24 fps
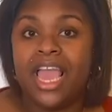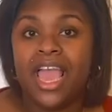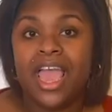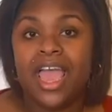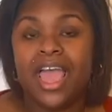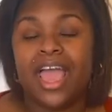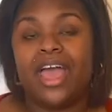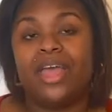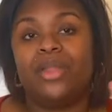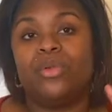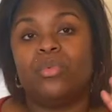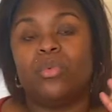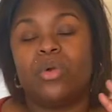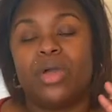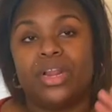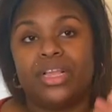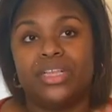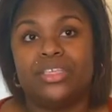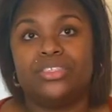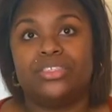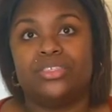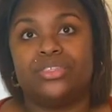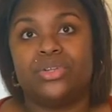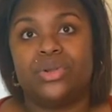and
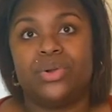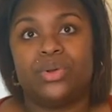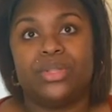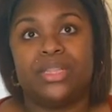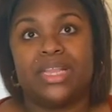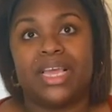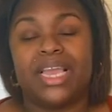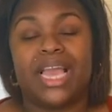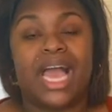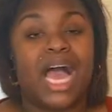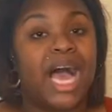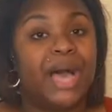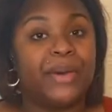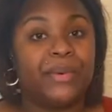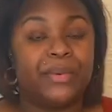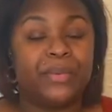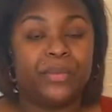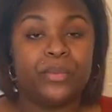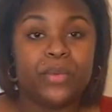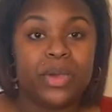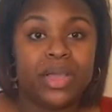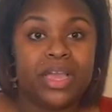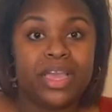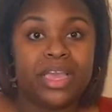wanting to know like how it
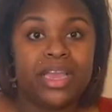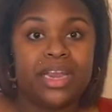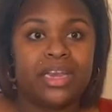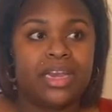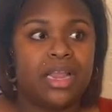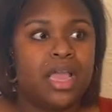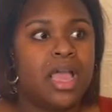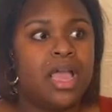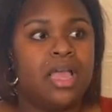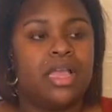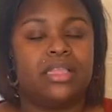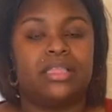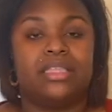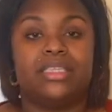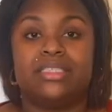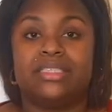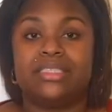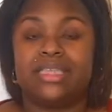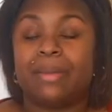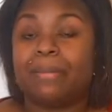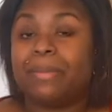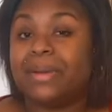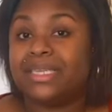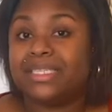went, the
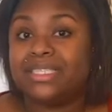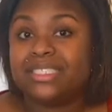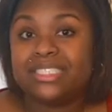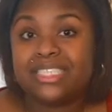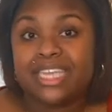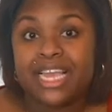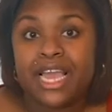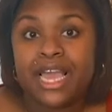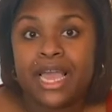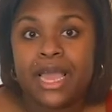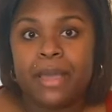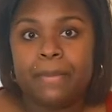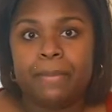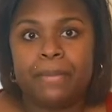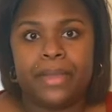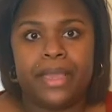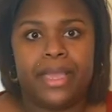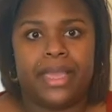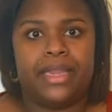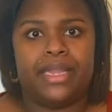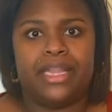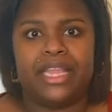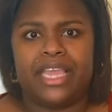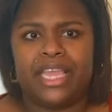step by step,
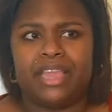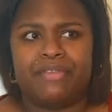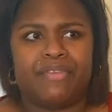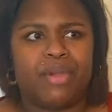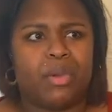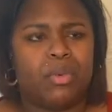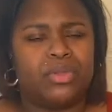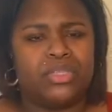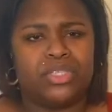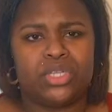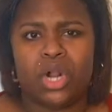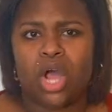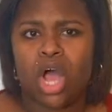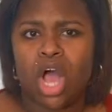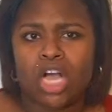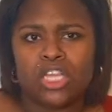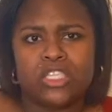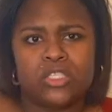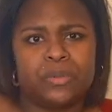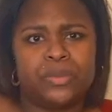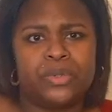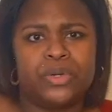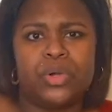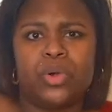and like if I went to the
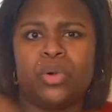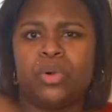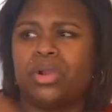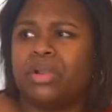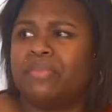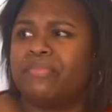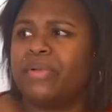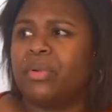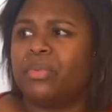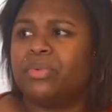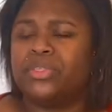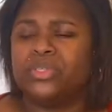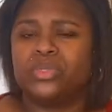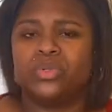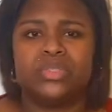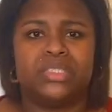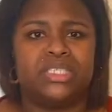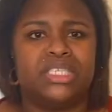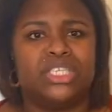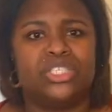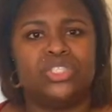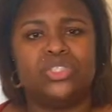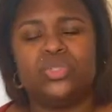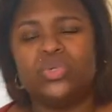hospital or if I went to go
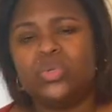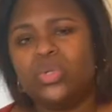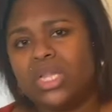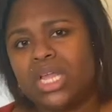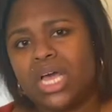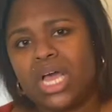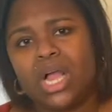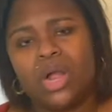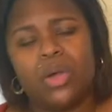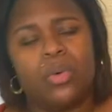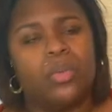see a doula or